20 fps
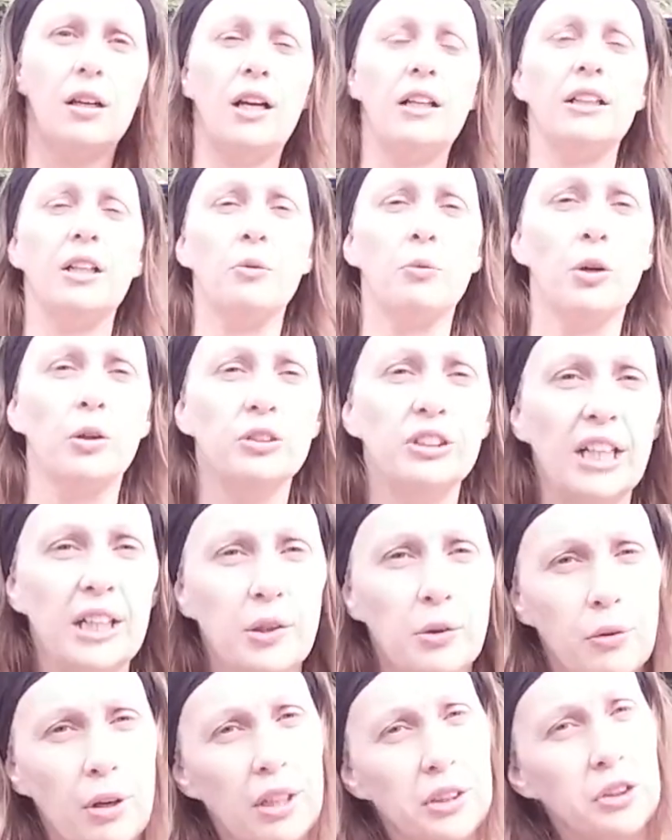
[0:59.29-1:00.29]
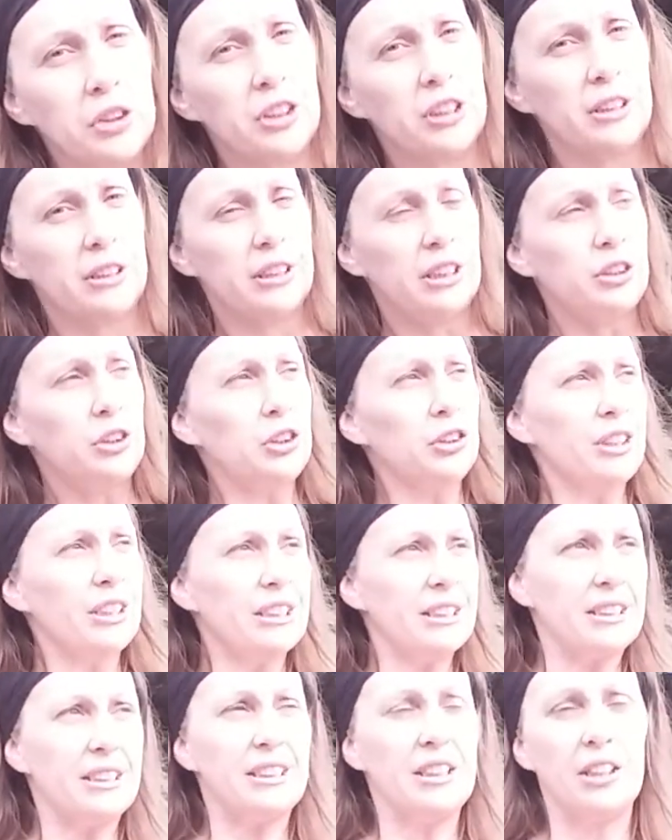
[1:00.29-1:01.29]
And then rotate directions. And do
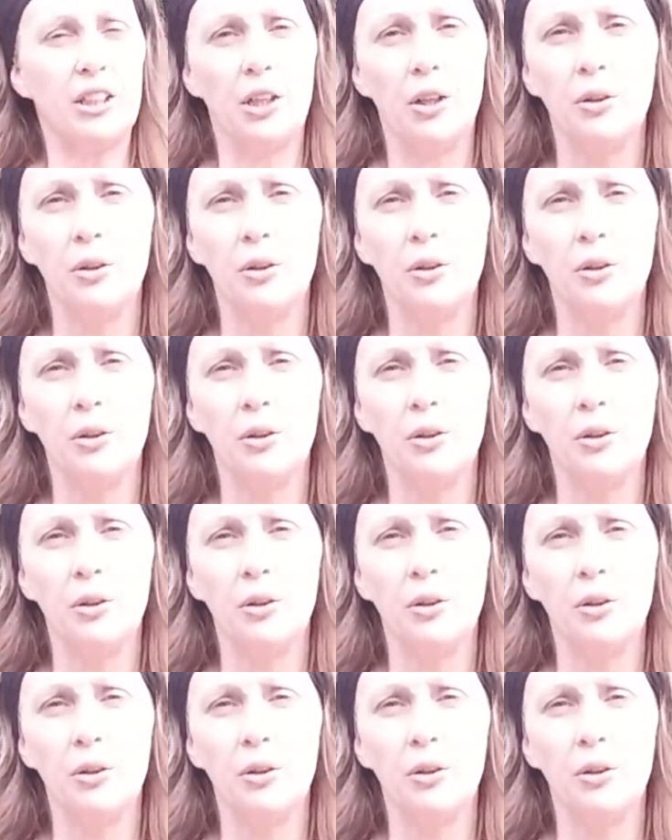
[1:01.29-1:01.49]
this,